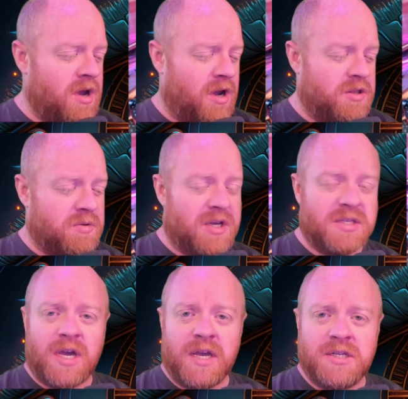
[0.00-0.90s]

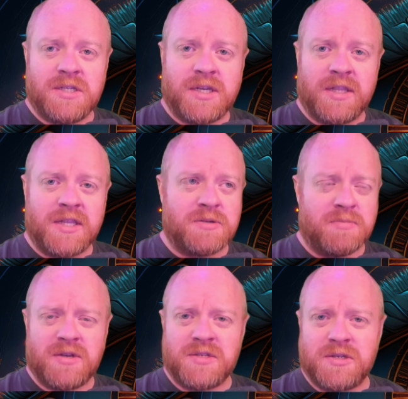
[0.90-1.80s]
Otherwise, I just get this
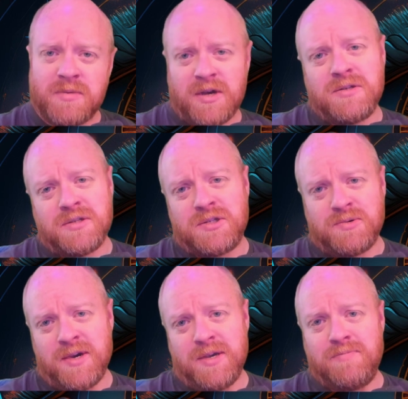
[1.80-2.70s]
mouse. This mouse is
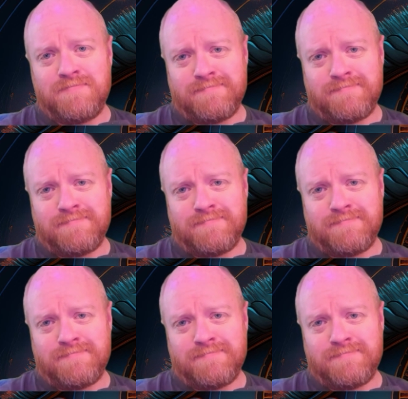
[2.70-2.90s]
sweet.